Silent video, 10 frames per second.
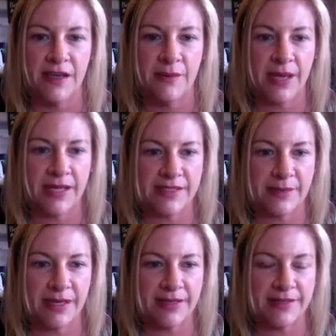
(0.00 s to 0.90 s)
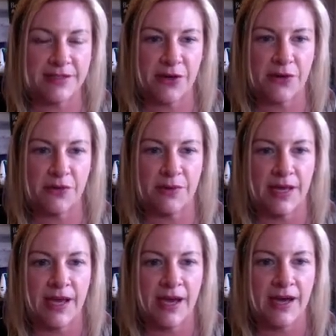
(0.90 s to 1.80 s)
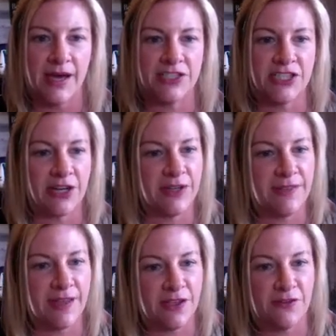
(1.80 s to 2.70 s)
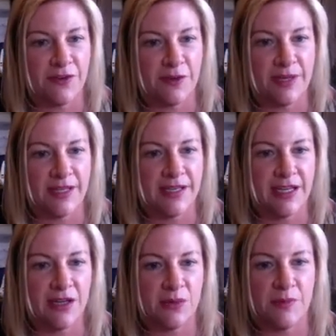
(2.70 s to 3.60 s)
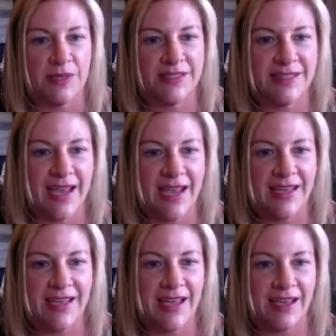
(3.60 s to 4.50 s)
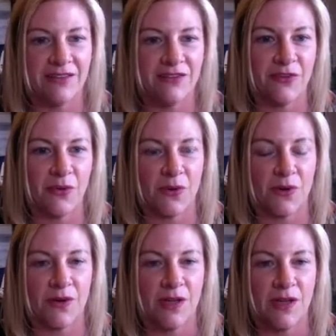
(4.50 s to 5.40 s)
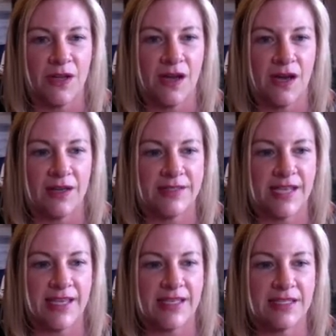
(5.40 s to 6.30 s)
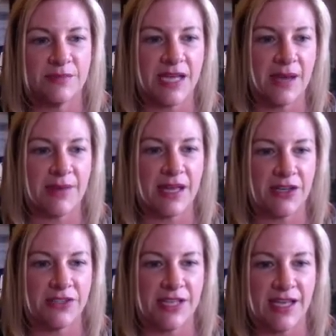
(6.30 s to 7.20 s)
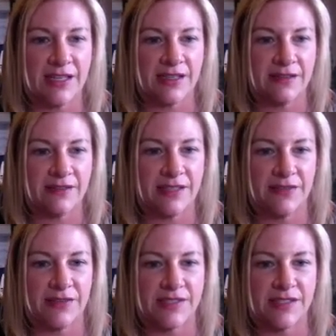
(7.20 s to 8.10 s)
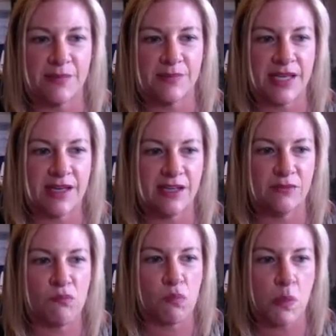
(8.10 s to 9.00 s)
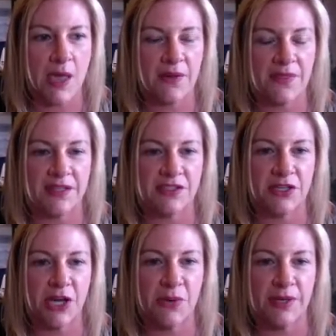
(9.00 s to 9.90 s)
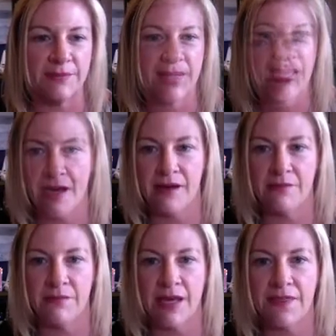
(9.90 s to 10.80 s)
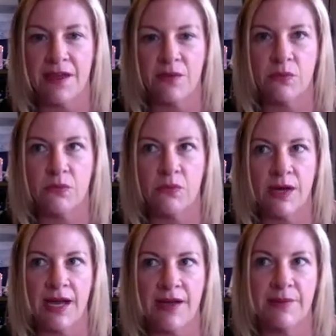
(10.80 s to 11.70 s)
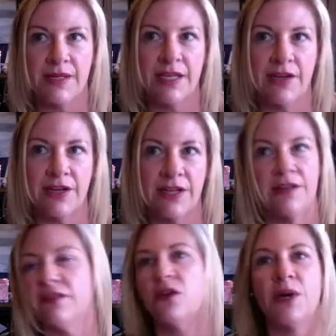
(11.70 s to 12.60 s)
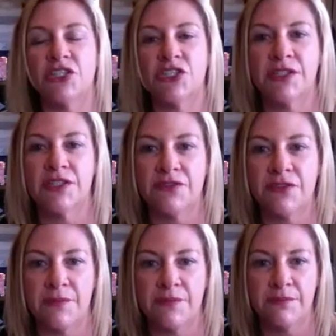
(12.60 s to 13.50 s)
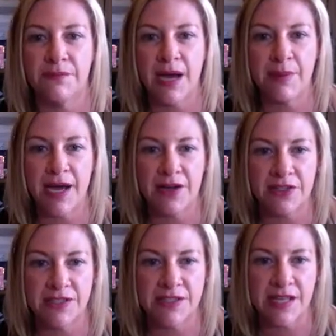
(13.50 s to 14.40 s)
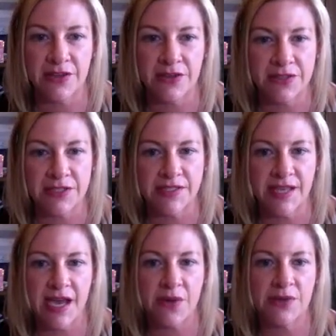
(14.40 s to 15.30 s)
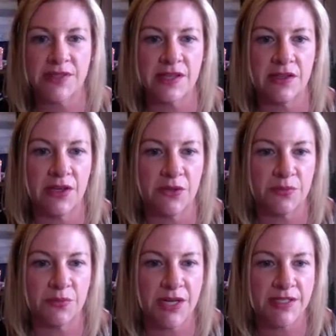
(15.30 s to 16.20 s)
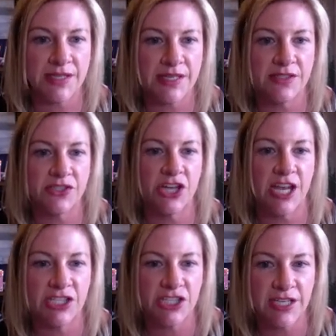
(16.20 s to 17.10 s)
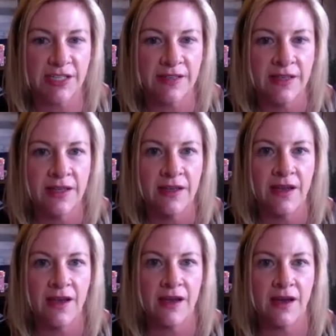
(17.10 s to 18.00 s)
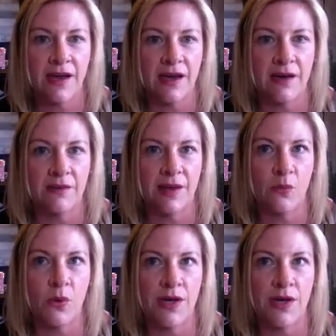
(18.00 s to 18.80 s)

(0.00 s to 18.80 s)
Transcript: pandemic. So, Sherry, thank you for being here with me today and for taking some time out of your day to give us an update on how things are going. I think what I've been hearing questions from my buyers and sellers is how is the loan process changing, and